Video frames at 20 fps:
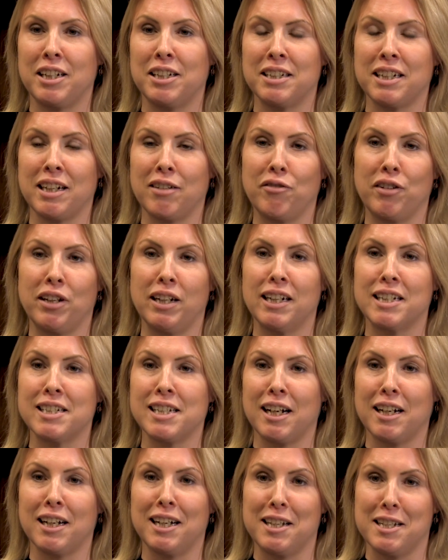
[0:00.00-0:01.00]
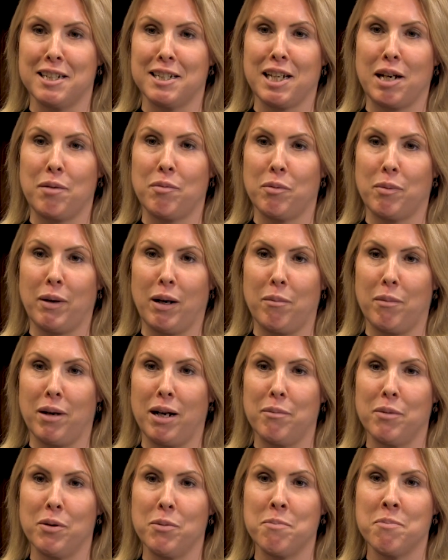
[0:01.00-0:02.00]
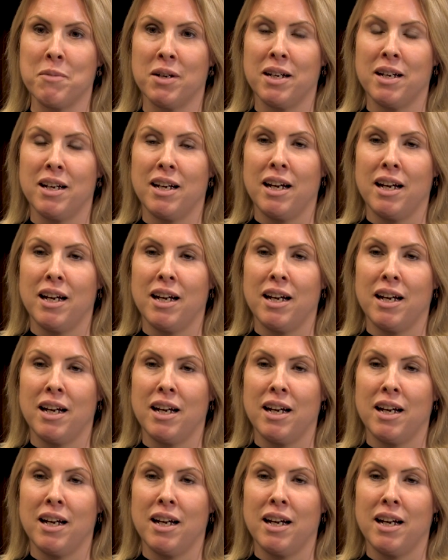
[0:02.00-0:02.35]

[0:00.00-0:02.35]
and I feel exactly the same about my mum.